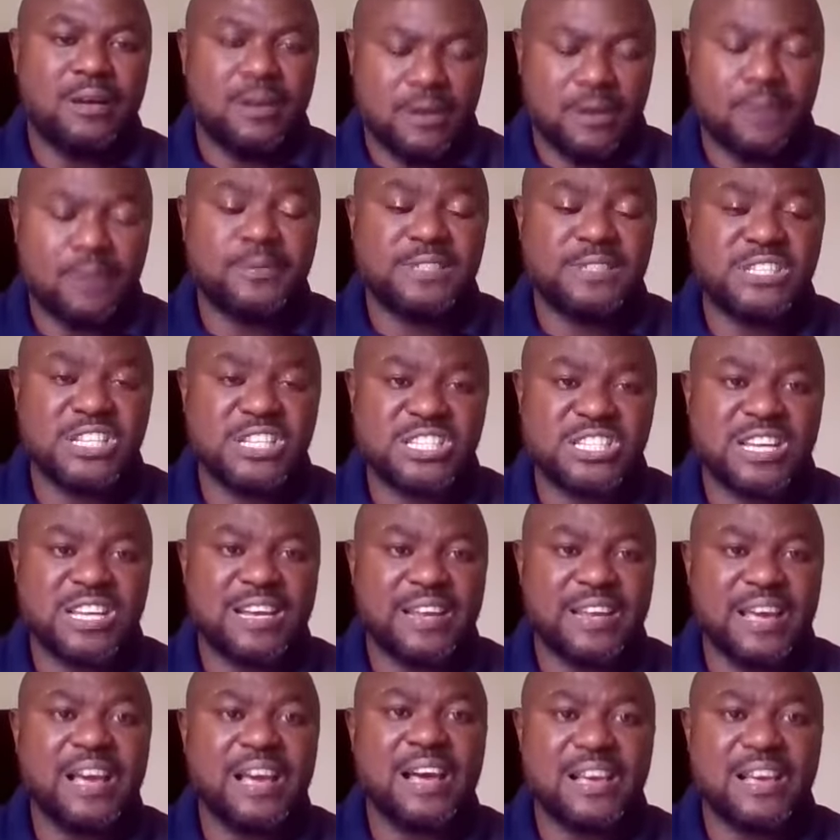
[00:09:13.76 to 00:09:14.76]
of a
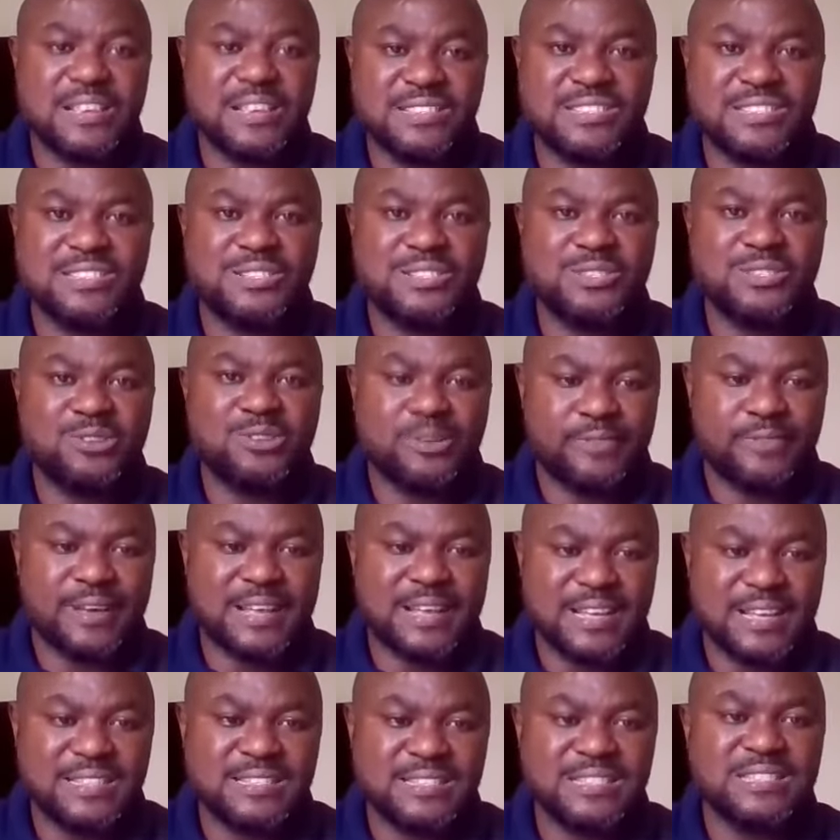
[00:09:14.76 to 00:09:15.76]
chartered institute of
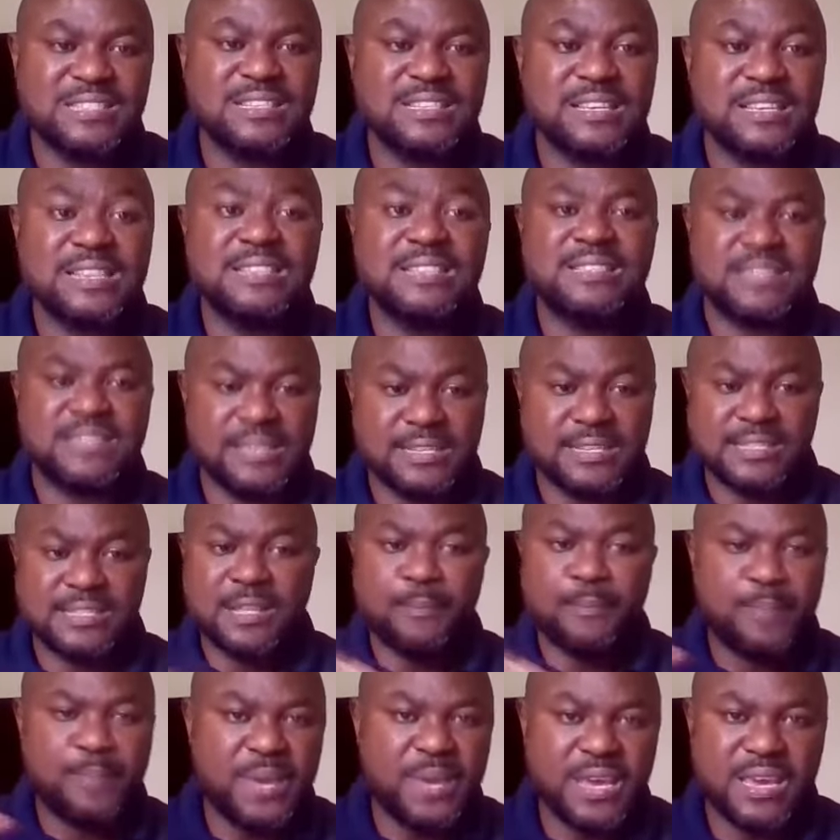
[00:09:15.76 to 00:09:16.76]
accounting is the
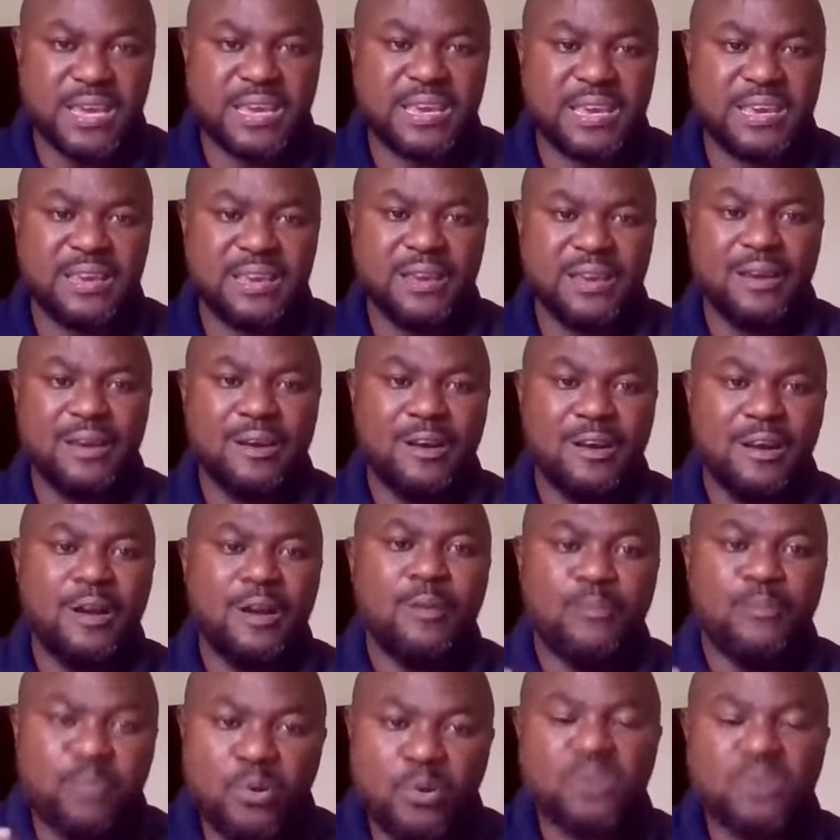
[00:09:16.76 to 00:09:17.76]
peak,
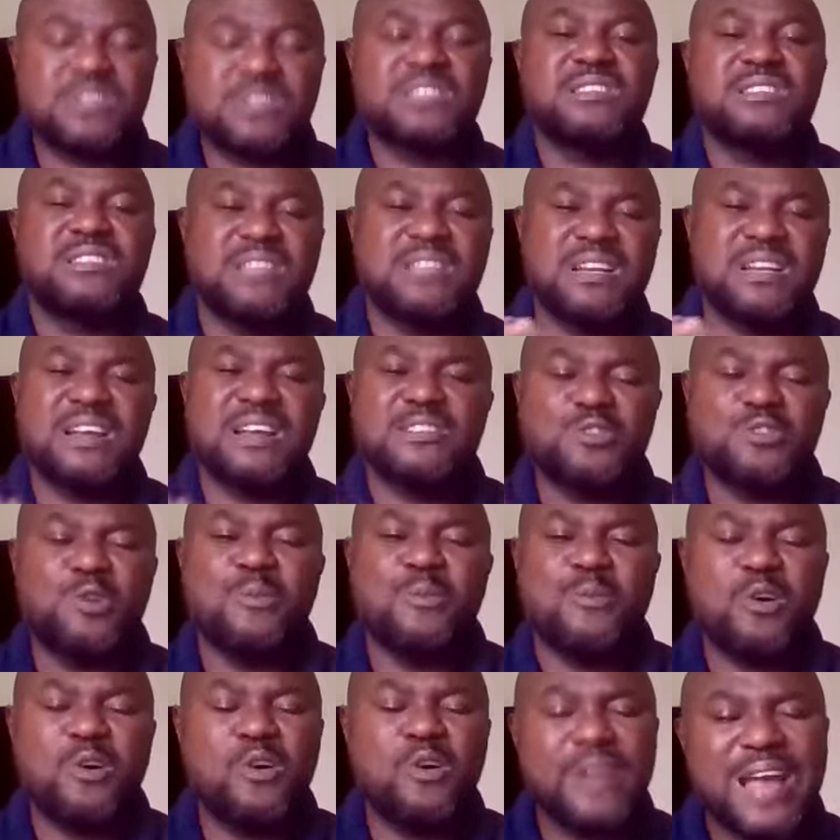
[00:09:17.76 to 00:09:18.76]
but there are
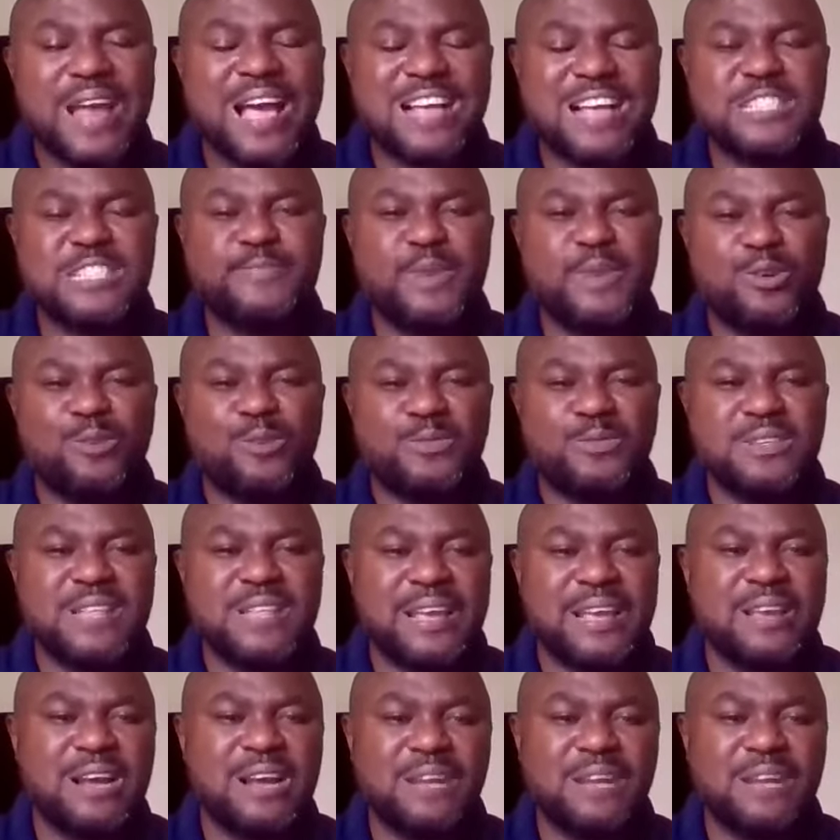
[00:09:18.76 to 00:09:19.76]
some other aspects of it
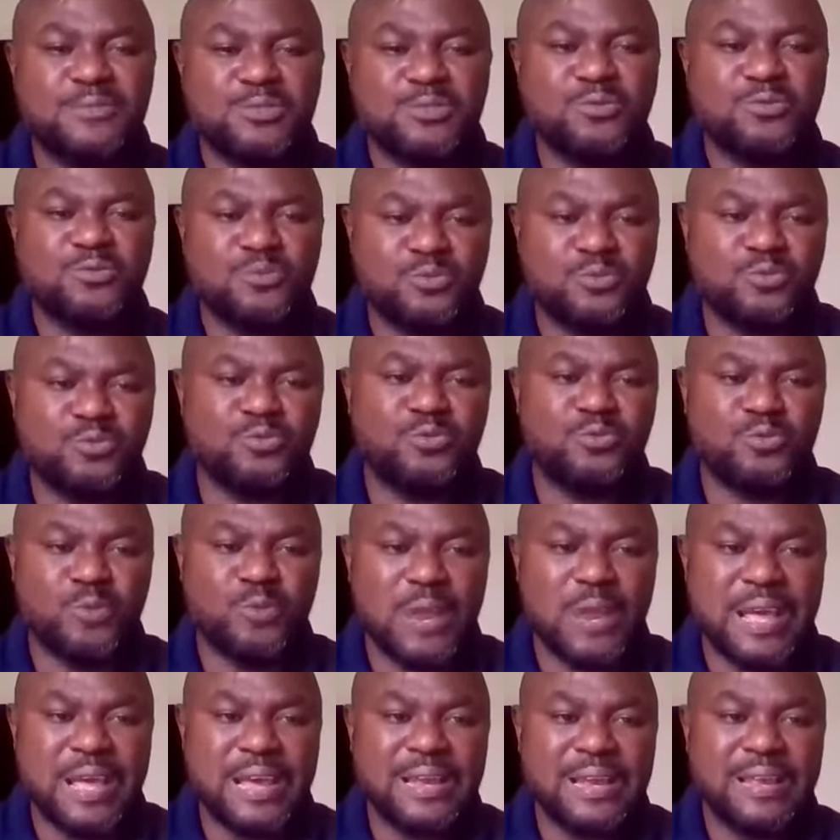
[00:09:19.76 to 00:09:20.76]
that you have to
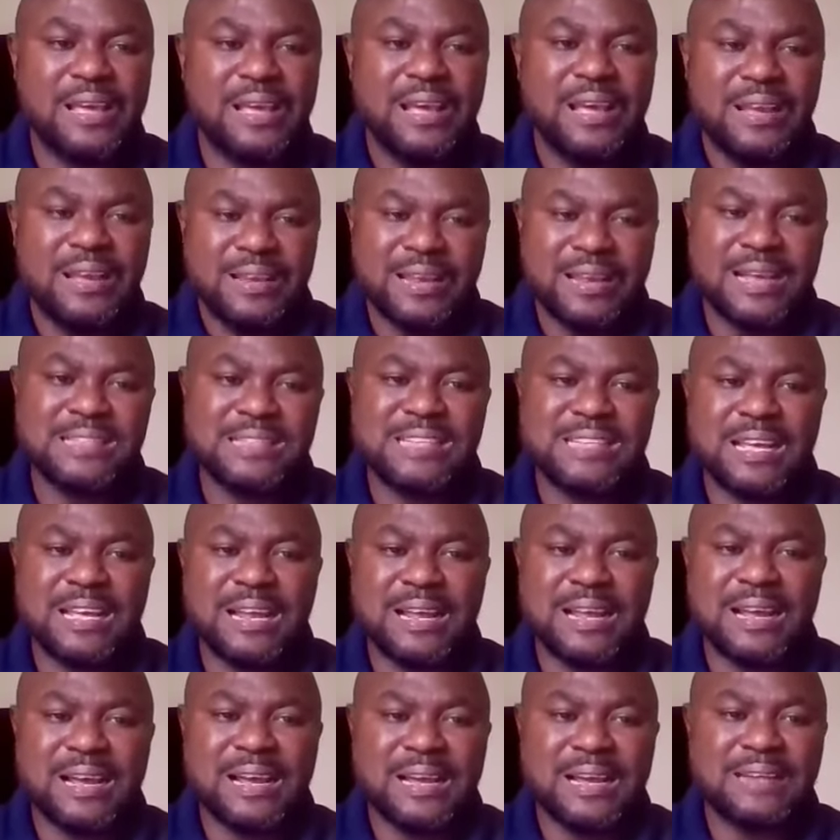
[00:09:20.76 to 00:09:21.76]
learn. There is
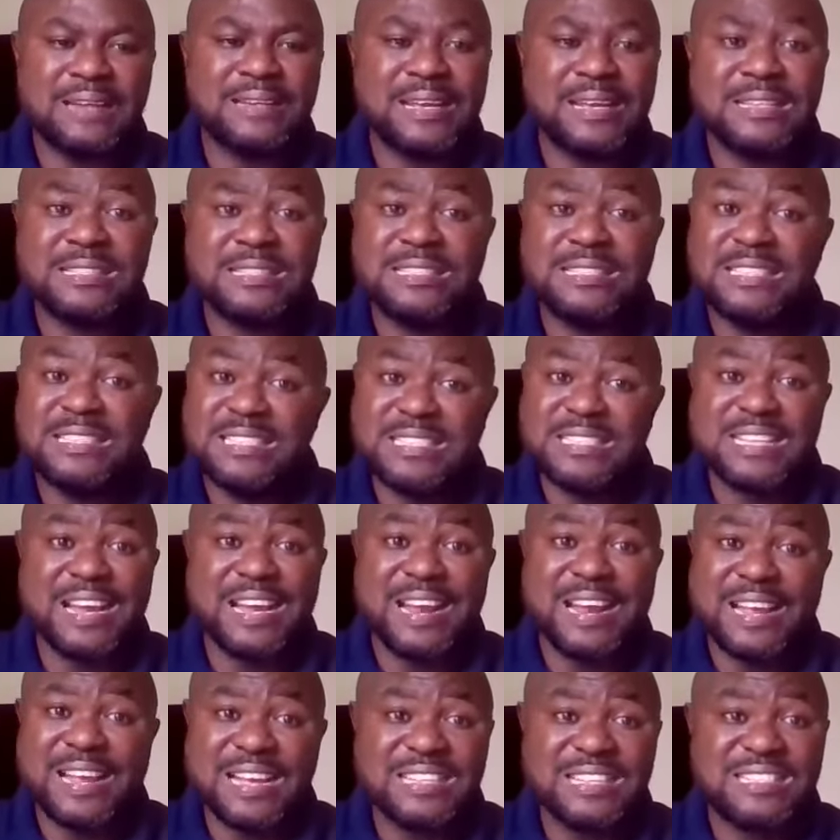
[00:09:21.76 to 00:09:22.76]
digital
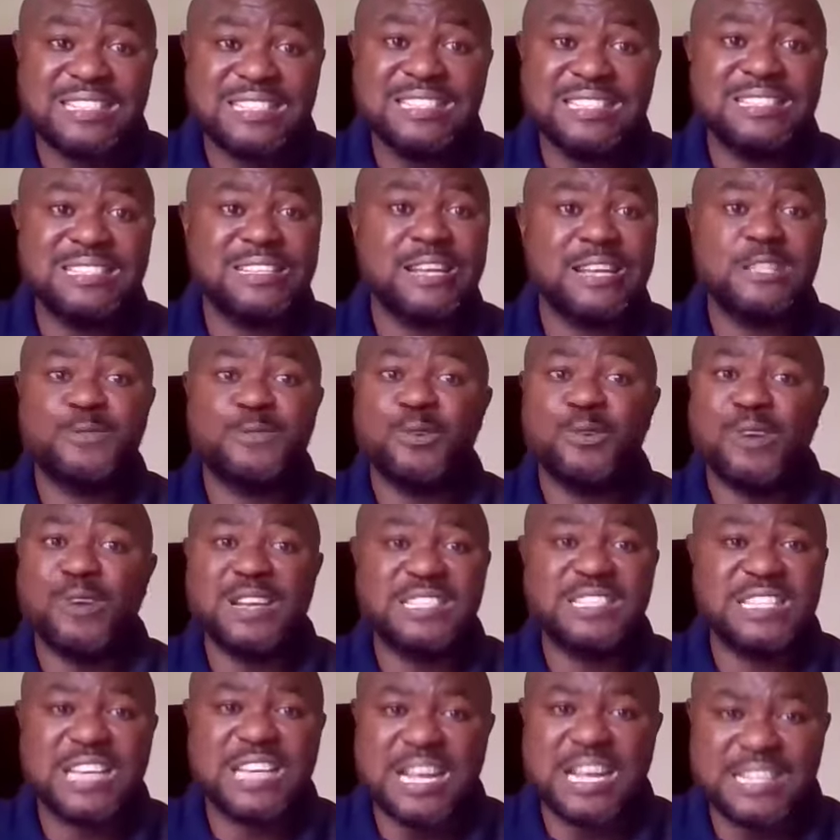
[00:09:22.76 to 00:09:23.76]
accounting, there is
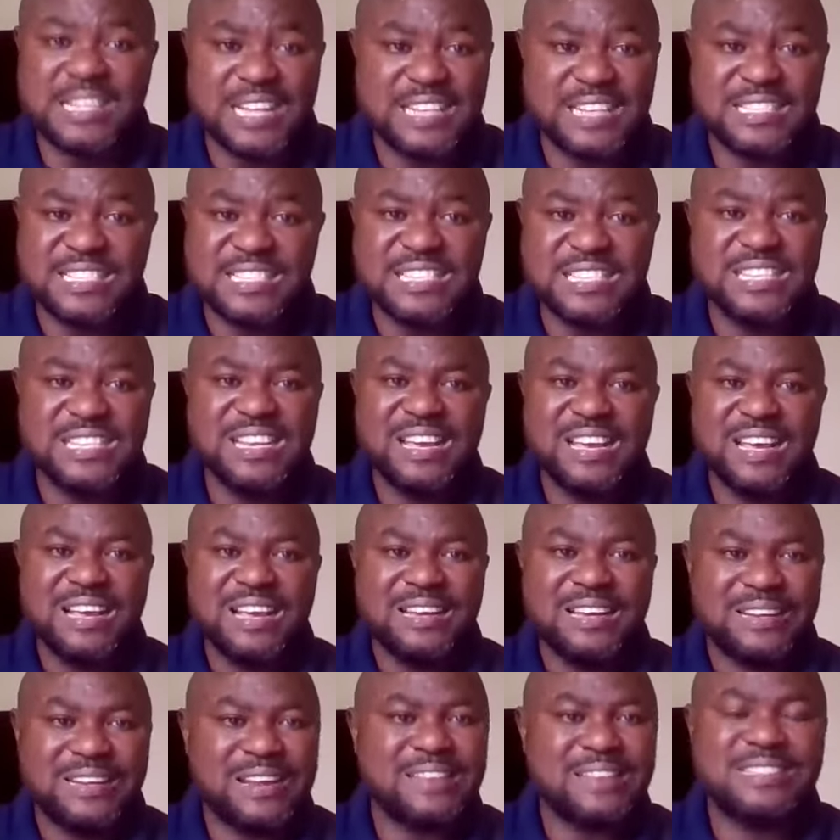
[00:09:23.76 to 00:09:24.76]
forensic accounting,
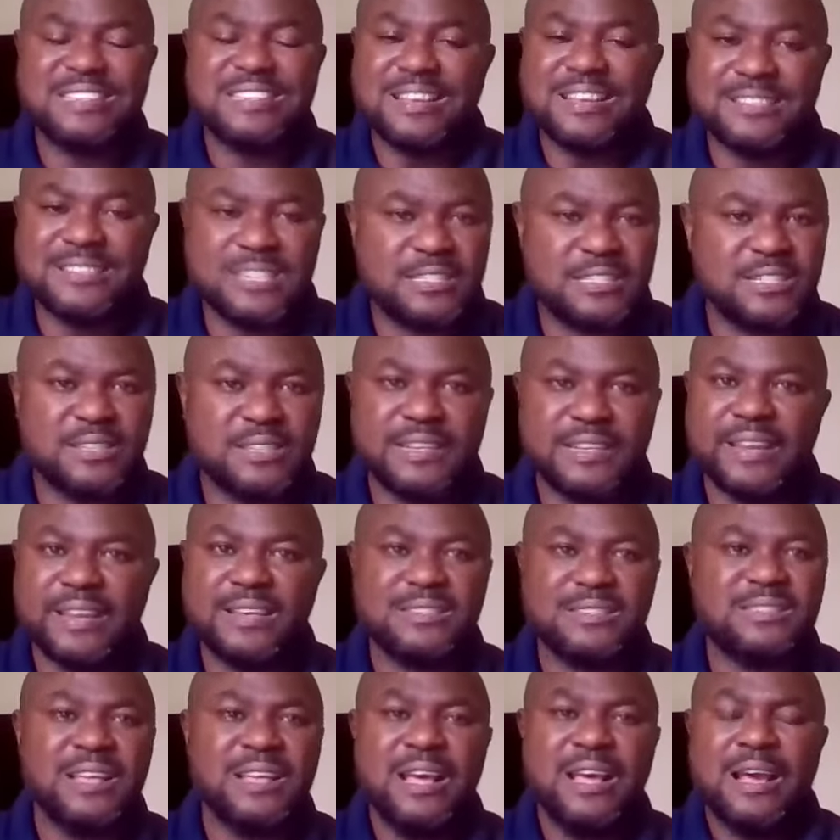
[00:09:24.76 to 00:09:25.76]
there is taxation, there
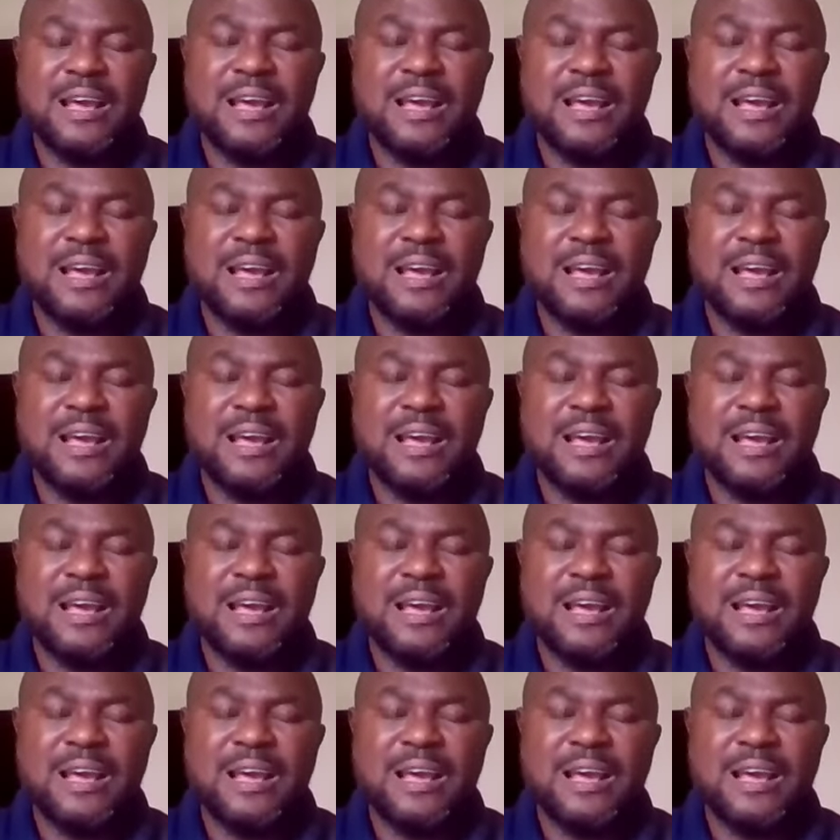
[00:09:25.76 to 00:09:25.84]
is